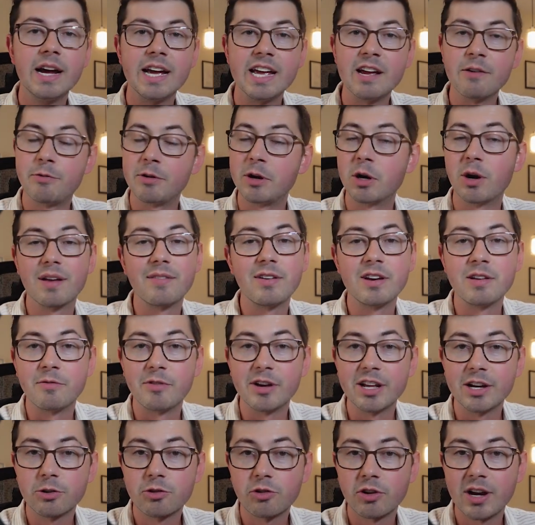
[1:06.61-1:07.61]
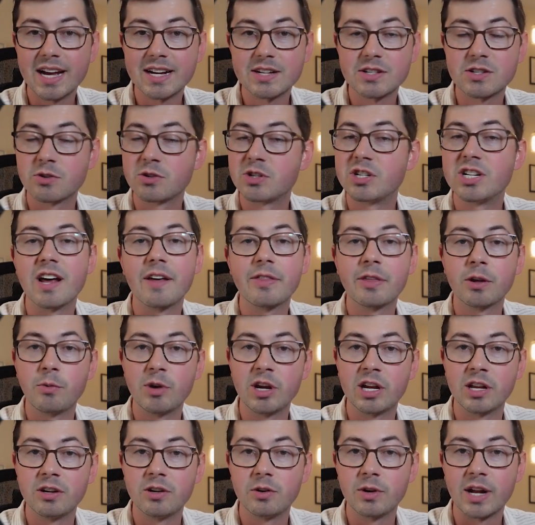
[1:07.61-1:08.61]
If we don't have any video tracks, there's nothing
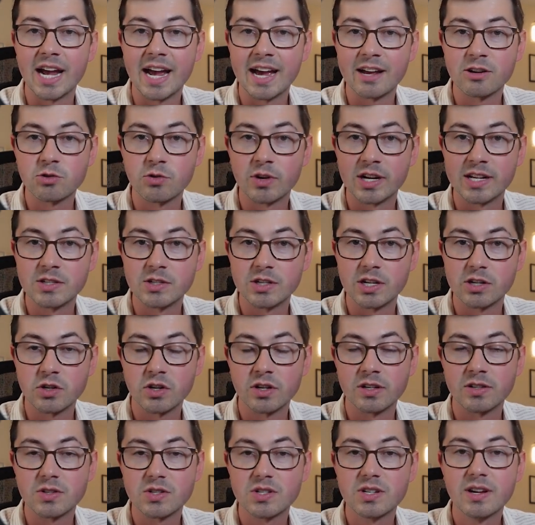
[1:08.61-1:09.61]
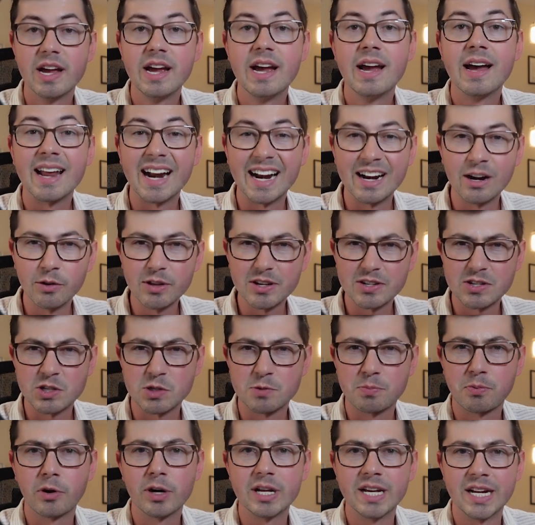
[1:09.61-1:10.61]
we can do to add transitions. And I know this
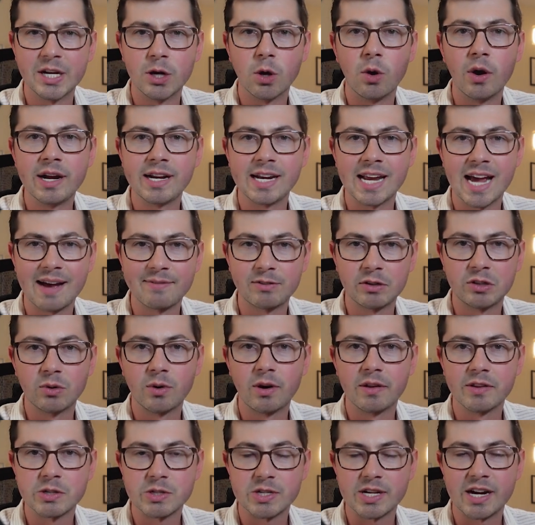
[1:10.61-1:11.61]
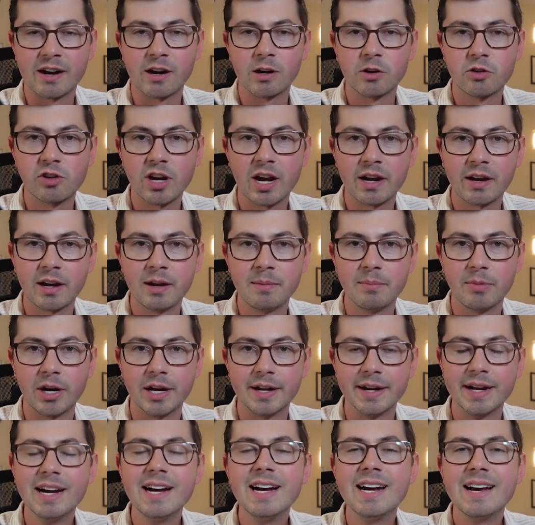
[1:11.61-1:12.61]
is pretty annoying to have to do all this error checking,
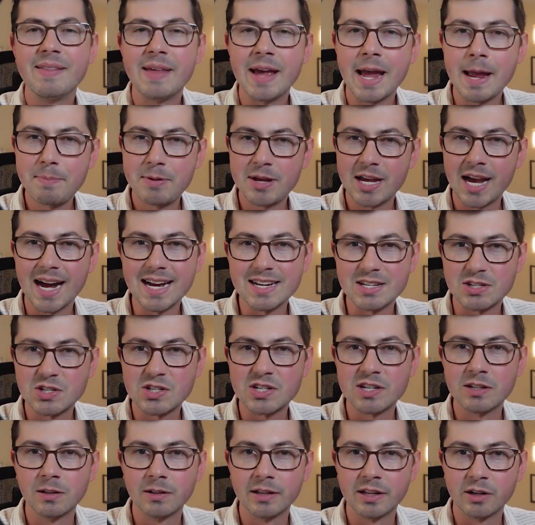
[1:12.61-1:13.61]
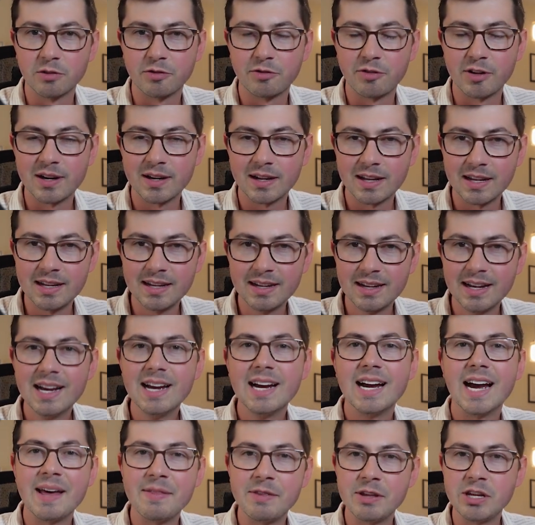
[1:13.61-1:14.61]
but the API is still a little finicky,
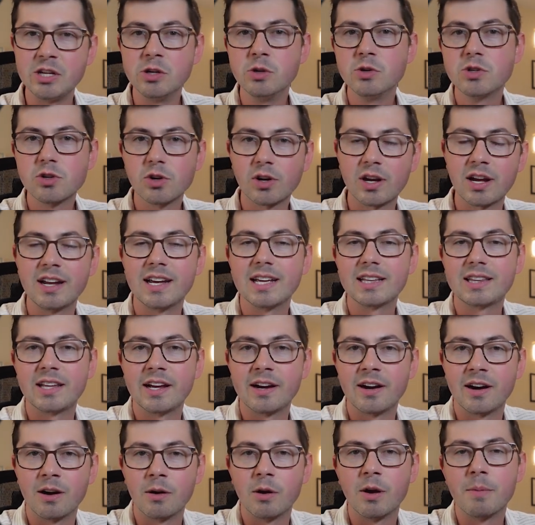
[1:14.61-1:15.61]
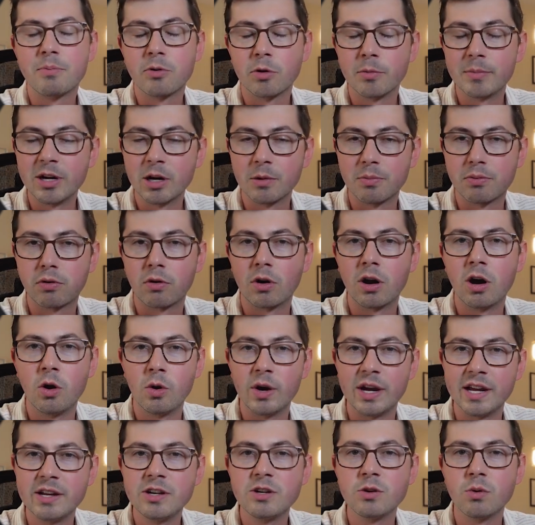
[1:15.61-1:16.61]
and the user can get their Premiere
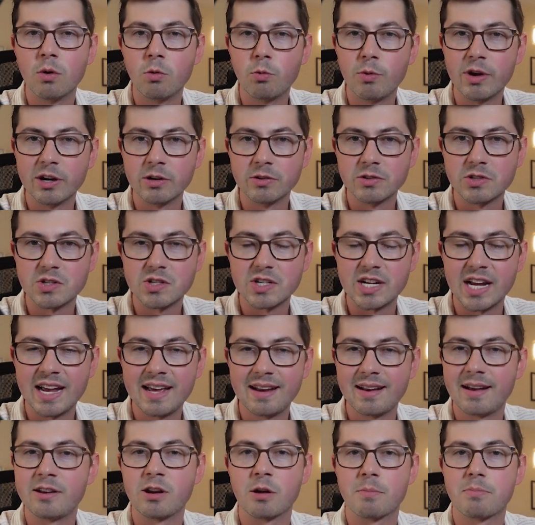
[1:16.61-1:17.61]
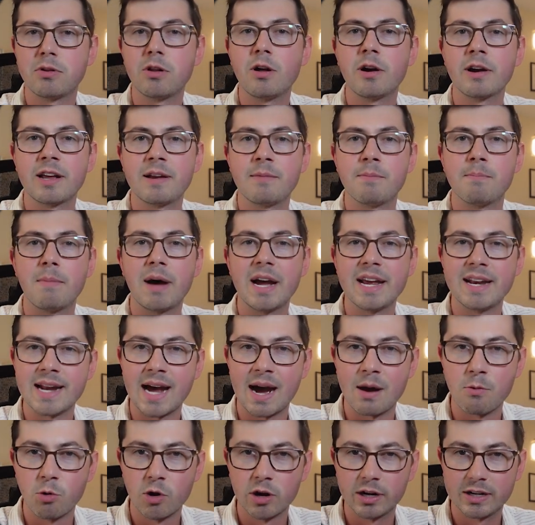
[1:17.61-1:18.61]
Pro into a weird state, and your plugin might
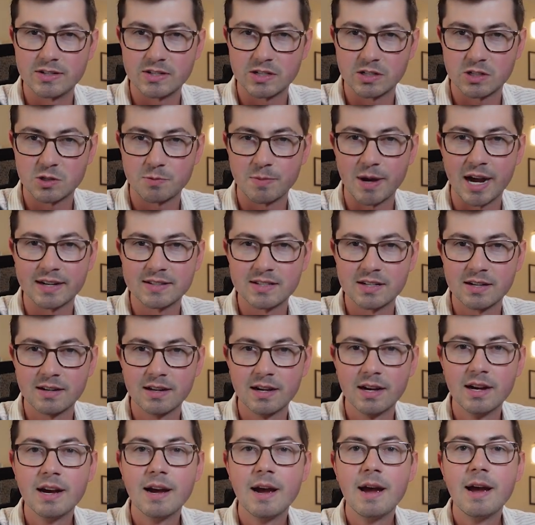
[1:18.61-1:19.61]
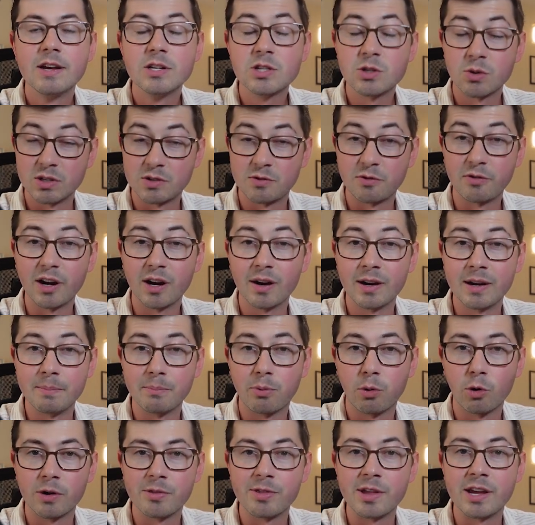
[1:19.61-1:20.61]
not work as expected. So it's very
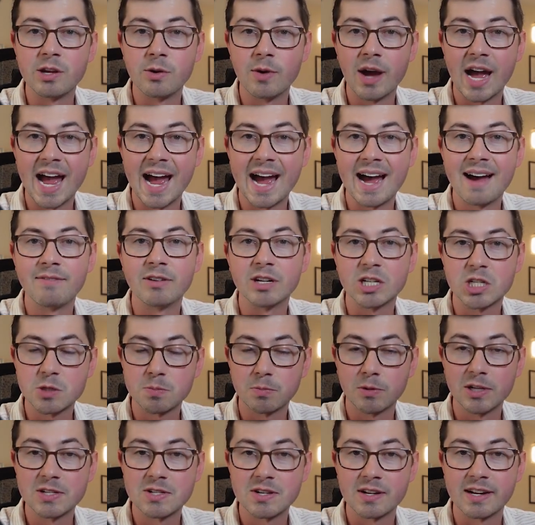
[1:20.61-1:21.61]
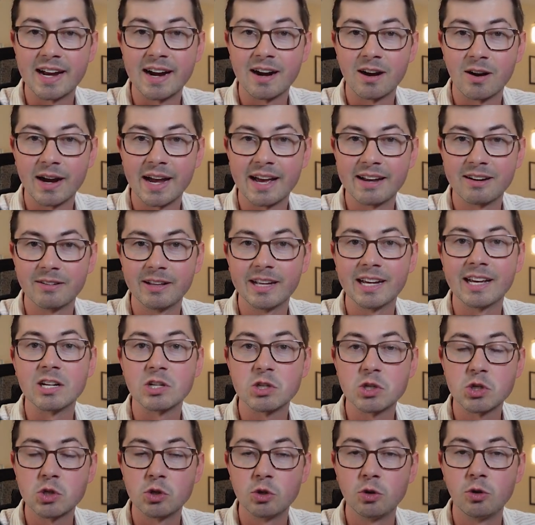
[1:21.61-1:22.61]
important that you have explicit error handling and
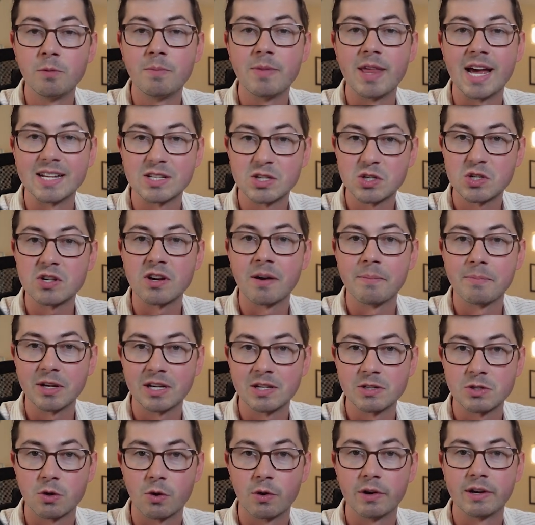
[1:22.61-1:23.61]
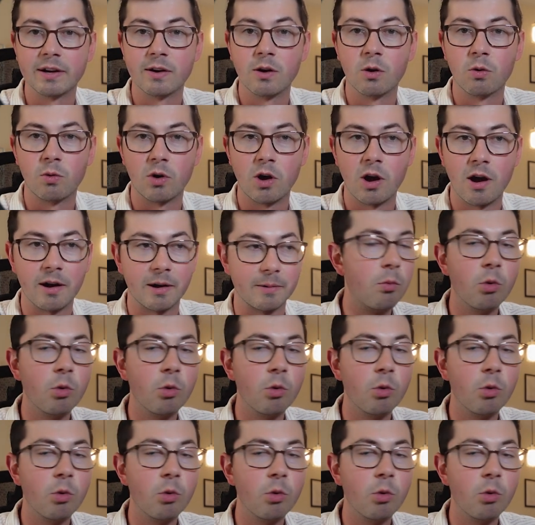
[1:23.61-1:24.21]
assume that something is going to go wrong.